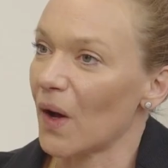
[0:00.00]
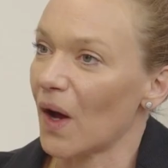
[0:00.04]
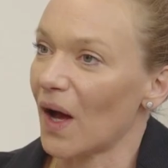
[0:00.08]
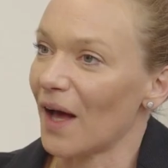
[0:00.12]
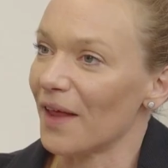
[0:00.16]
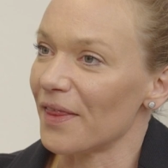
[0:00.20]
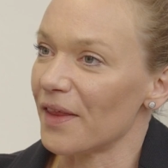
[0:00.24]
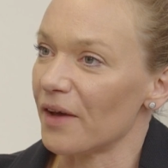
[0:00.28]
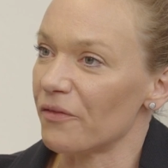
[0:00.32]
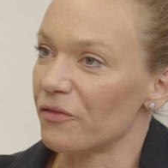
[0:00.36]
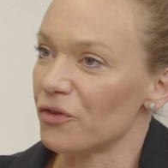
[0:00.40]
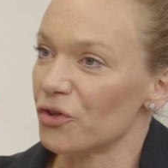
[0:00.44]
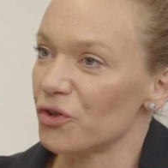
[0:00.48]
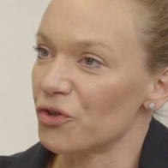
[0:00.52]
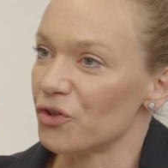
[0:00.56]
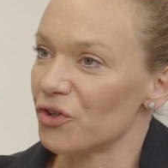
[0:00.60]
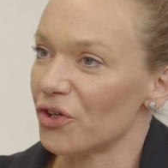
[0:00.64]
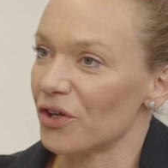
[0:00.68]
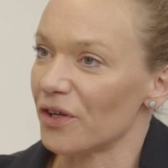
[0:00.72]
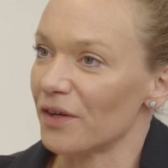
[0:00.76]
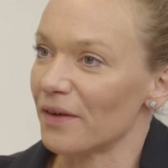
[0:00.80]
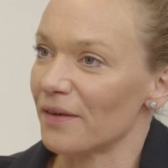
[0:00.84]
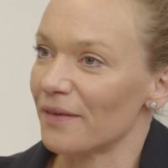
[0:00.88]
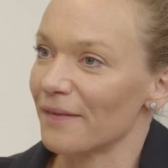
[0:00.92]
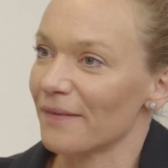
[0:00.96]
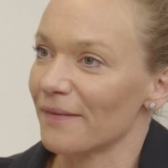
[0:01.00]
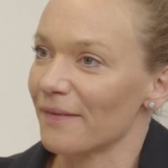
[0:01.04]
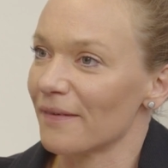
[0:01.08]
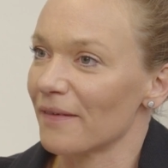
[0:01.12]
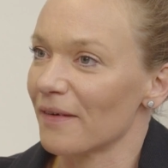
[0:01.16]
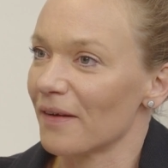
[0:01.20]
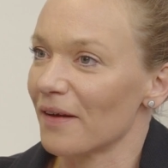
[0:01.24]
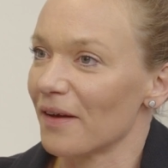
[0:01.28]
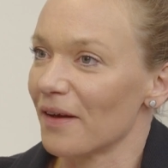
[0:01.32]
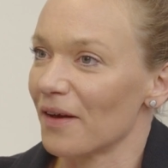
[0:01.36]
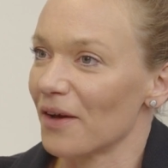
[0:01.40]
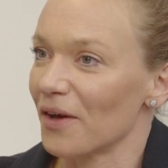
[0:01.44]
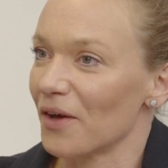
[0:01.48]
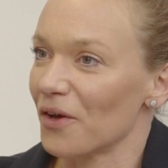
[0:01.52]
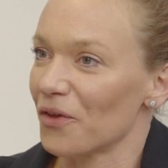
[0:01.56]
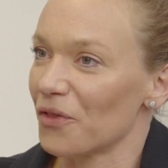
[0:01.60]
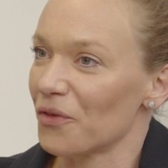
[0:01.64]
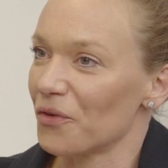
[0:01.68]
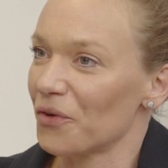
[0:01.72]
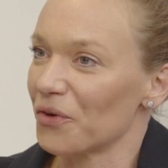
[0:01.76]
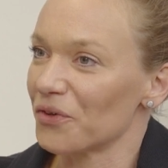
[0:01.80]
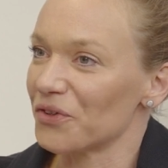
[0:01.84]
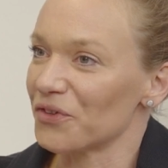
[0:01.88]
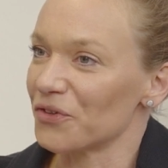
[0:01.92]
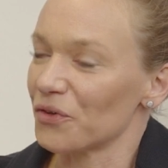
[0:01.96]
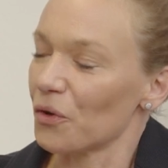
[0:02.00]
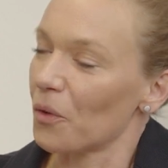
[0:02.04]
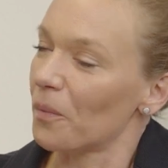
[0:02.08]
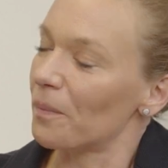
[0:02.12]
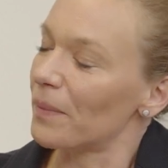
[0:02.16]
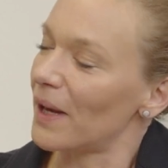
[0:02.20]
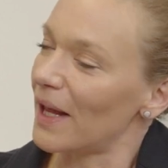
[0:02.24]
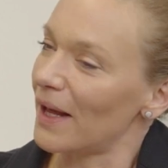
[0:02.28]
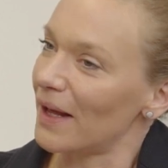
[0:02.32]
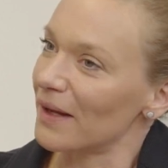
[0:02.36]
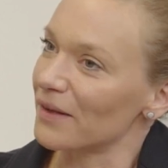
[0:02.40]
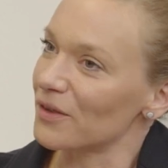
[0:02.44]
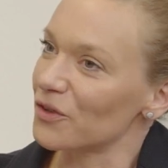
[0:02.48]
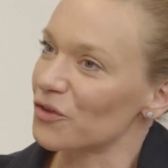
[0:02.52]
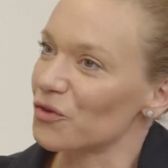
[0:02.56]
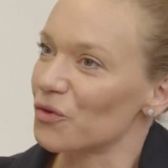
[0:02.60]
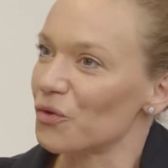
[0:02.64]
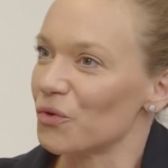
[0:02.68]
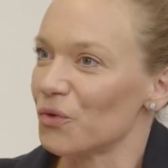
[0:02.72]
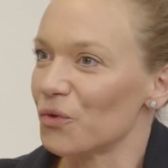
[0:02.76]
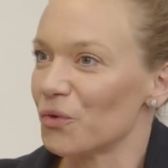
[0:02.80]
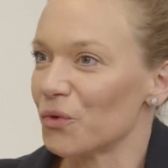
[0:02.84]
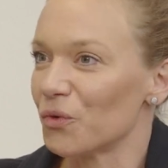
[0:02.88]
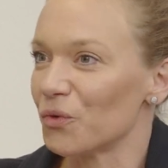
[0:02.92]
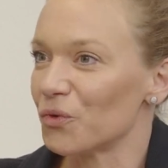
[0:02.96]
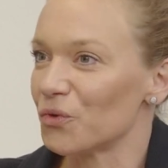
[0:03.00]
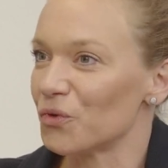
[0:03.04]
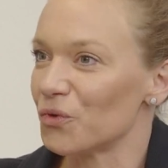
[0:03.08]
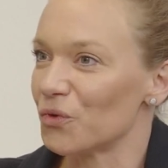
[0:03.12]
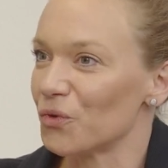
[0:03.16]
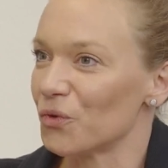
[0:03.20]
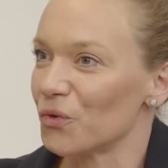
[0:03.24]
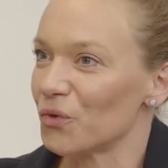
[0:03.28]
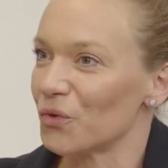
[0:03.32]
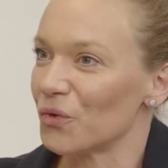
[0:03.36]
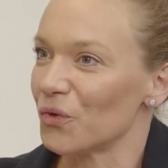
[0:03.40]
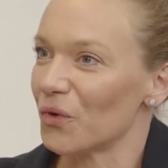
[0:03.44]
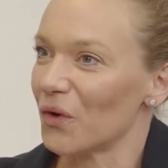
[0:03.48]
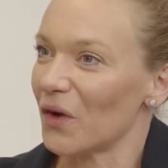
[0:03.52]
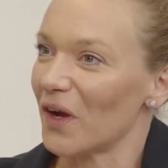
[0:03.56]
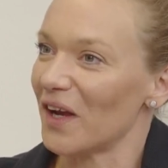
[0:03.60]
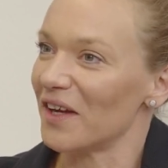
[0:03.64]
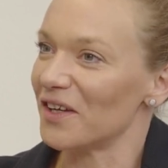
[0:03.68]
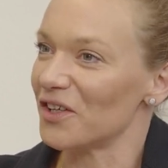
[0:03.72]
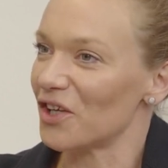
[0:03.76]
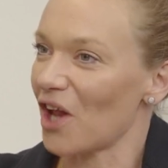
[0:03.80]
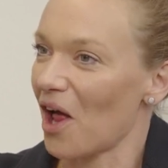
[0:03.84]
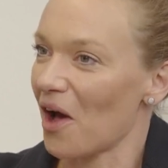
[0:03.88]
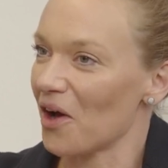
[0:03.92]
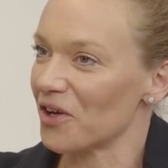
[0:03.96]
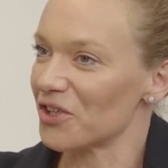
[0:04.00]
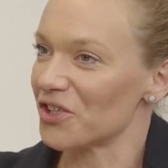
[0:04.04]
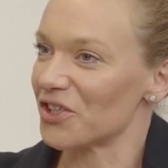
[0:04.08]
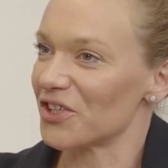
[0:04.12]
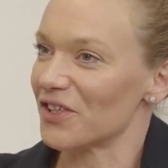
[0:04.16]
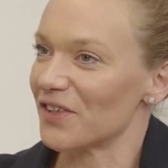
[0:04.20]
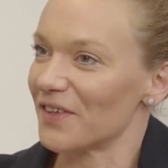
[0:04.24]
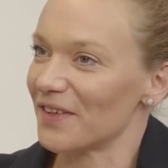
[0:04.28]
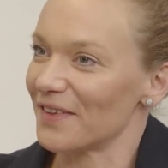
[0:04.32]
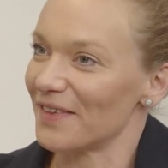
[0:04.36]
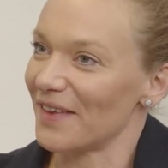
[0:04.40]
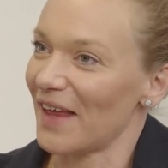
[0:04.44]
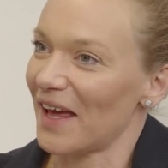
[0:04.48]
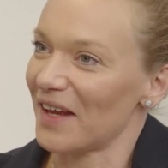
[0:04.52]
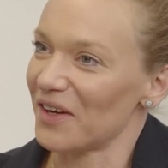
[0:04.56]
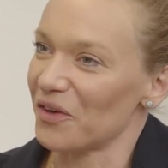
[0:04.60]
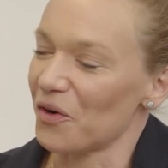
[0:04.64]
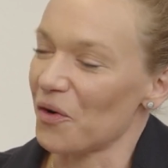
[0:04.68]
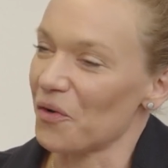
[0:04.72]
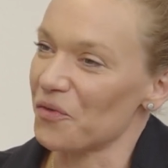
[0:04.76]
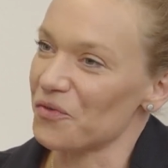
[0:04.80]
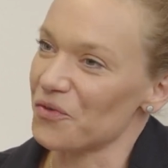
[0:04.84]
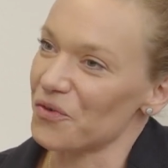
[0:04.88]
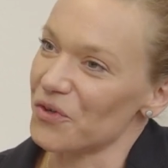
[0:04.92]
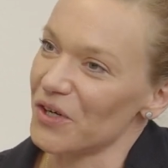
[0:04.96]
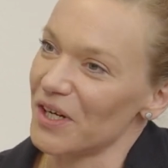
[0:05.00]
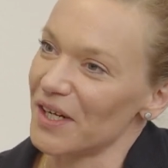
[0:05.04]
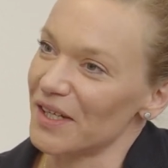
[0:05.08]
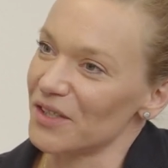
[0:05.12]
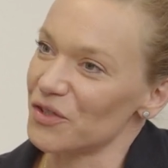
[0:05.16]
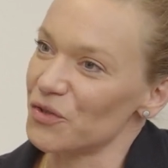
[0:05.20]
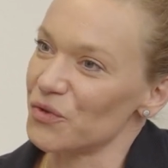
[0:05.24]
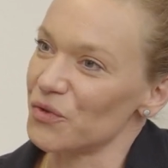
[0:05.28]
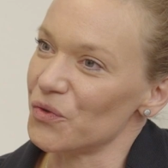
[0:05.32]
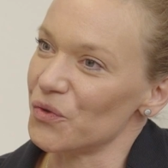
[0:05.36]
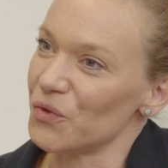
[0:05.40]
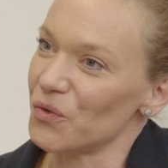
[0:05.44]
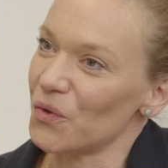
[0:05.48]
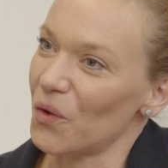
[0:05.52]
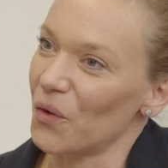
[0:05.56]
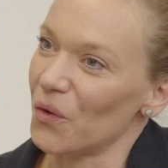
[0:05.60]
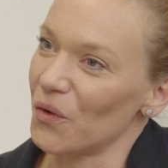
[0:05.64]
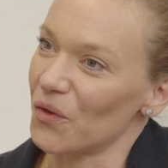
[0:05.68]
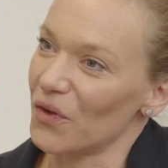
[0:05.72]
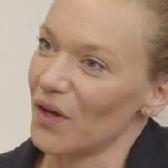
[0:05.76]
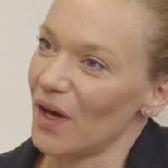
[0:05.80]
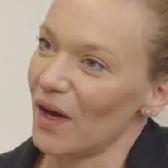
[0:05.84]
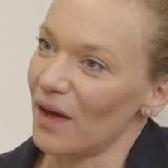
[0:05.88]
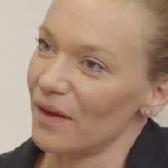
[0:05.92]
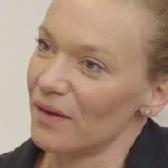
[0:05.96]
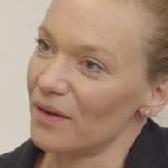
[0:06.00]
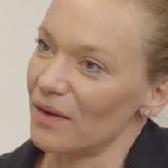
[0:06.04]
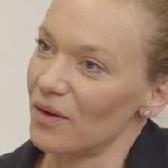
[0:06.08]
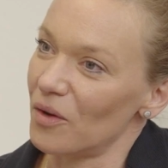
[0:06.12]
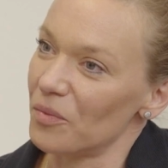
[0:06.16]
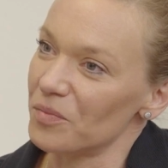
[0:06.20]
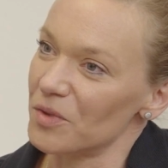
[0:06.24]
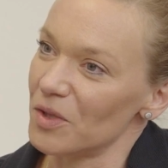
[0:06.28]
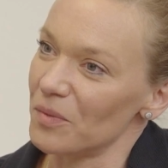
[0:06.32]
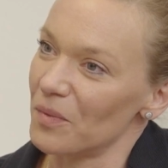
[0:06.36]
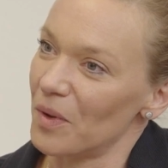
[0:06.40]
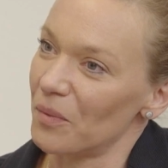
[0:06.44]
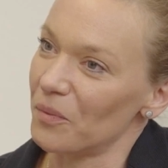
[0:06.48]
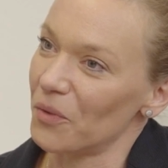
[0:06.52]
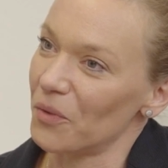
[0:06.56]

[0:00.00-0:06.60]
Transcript: are there future thoughts or plans to, to enlarge that offering to all the other Optima